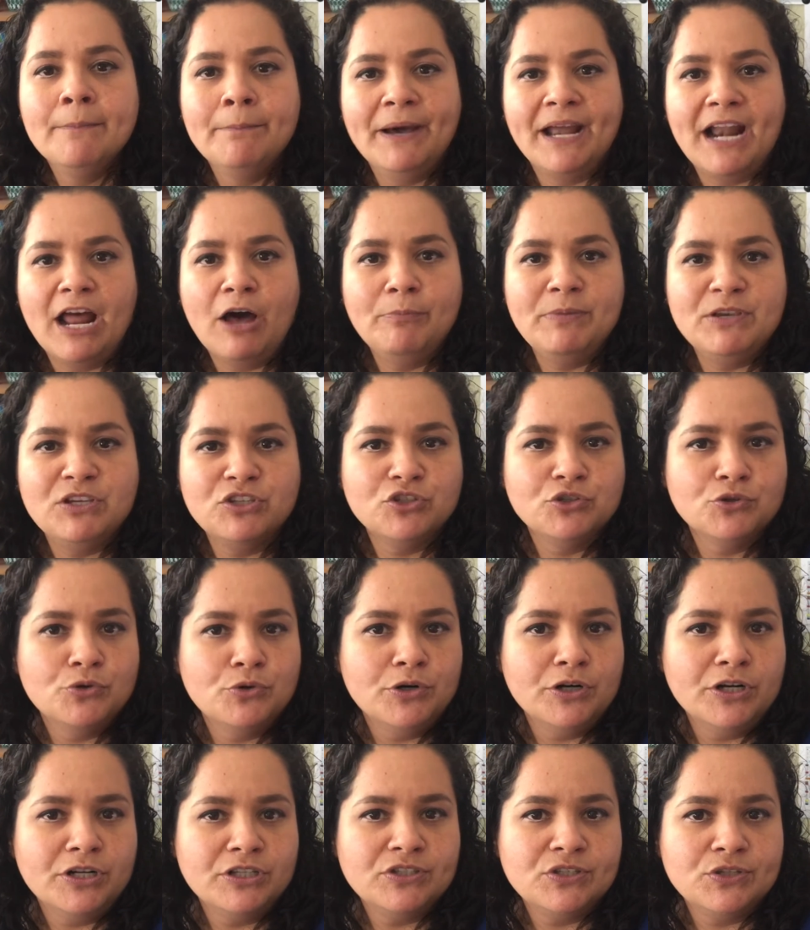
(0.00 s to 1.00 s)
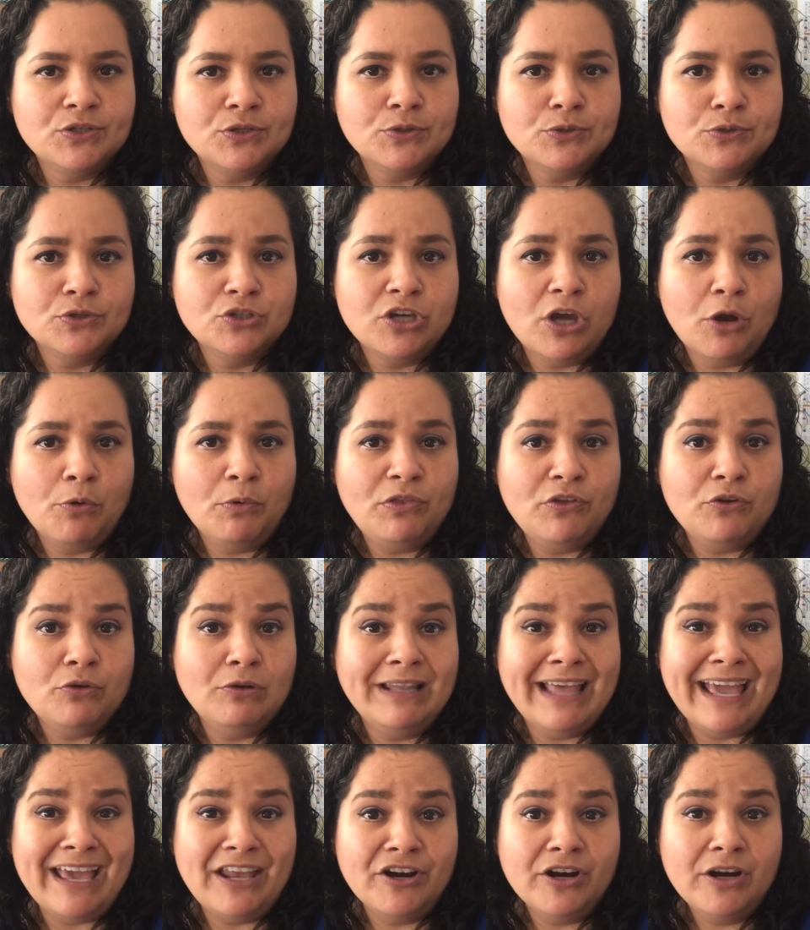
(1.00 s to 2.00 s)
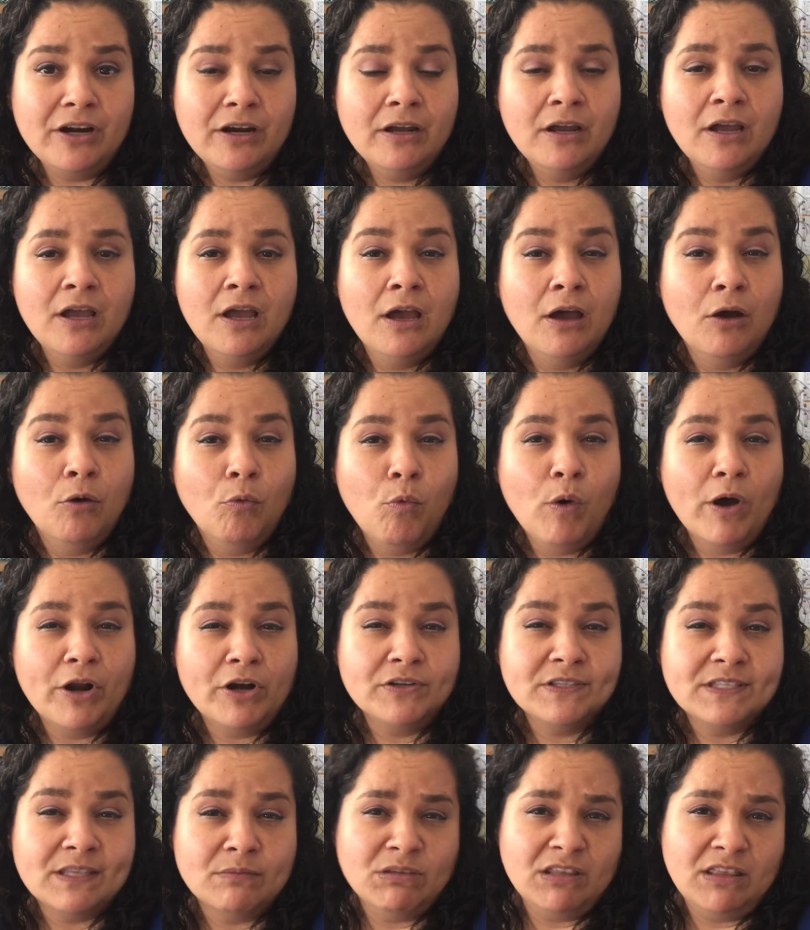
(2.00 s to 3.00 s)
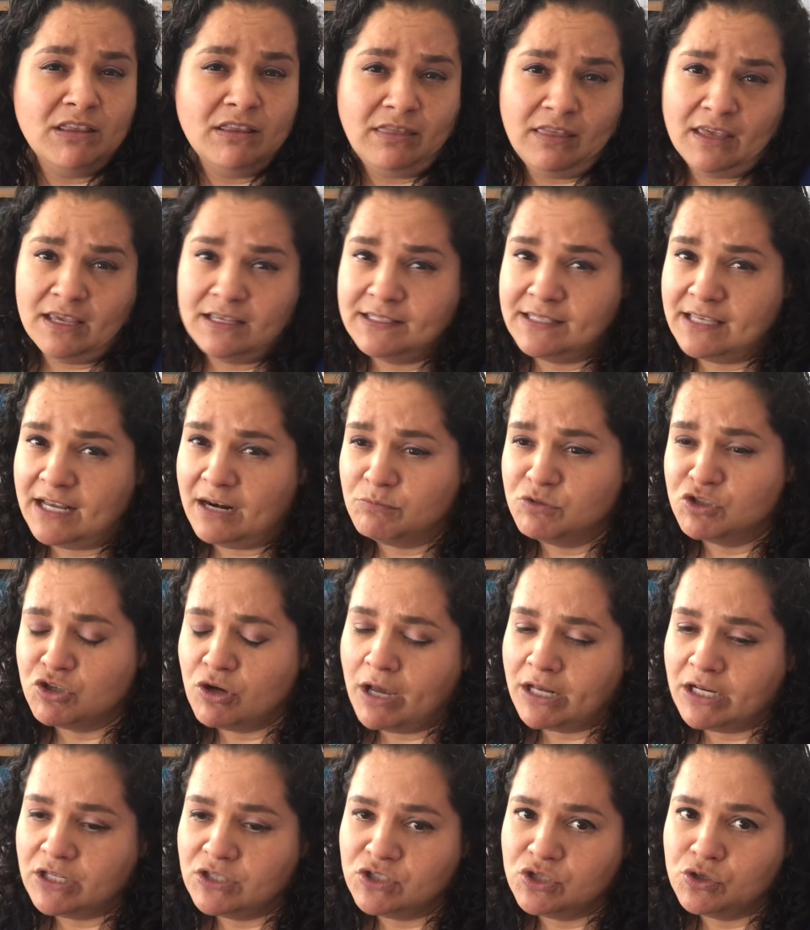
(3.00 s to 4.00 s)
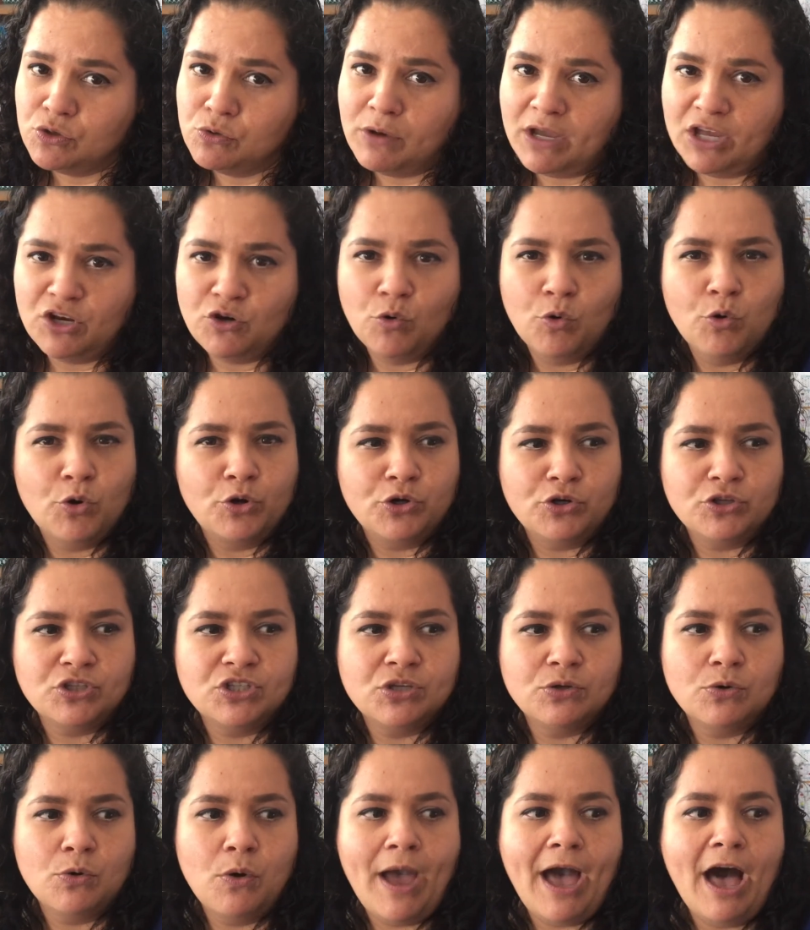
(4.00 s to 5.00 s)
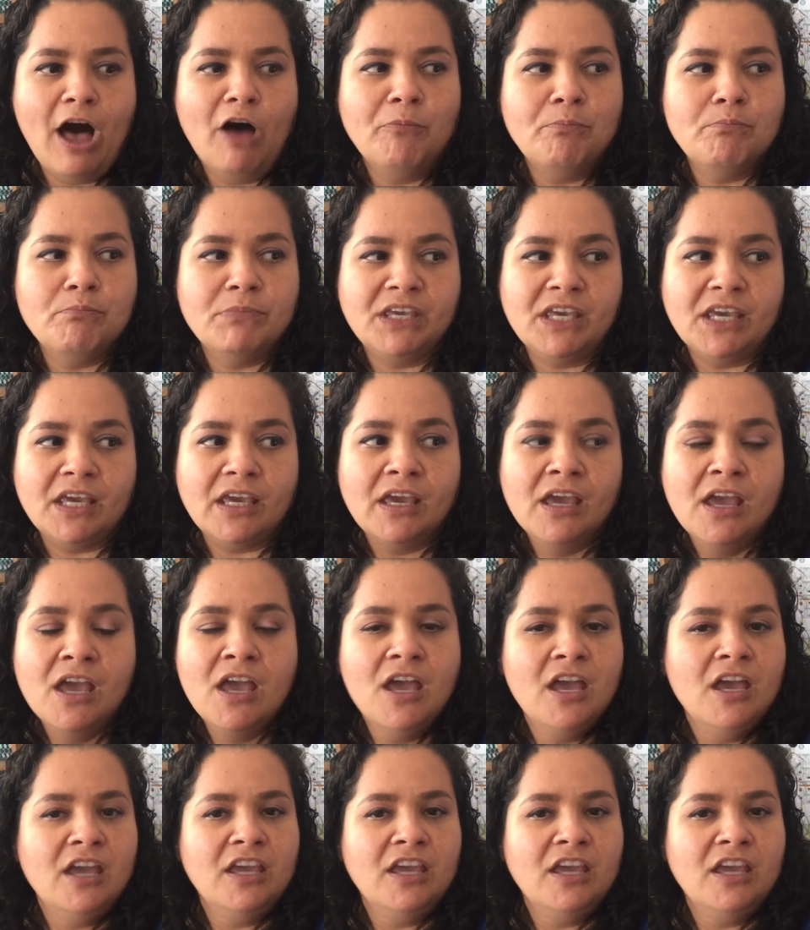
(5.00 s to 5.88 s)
but I'll be sure to share with you later what are some of the things that I'm trying to do in order to help me,